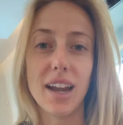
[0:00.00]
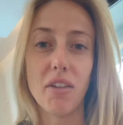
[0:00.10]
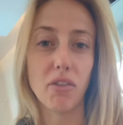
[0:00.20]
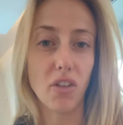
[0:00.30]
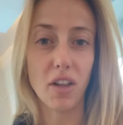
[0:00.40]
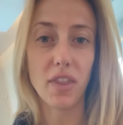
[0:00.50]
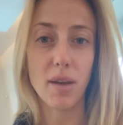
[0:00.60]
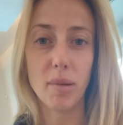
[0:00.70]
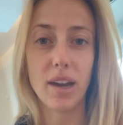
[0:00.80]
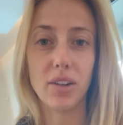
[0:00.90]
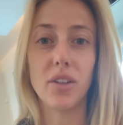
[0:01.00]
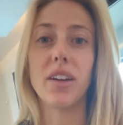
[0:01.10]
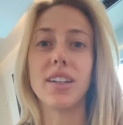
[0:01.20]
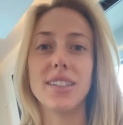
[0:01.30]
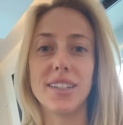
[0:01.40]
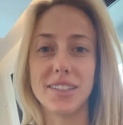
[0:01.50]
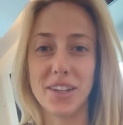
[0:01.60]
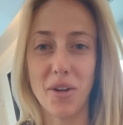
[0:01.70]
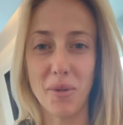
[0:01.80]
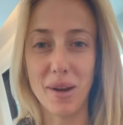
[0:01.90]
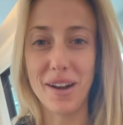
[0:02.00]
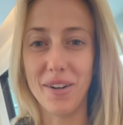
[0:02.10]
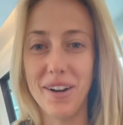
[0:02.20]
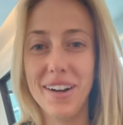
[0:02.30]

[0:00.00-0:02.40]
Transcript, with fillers: I've fought that battle and it doesn't go well.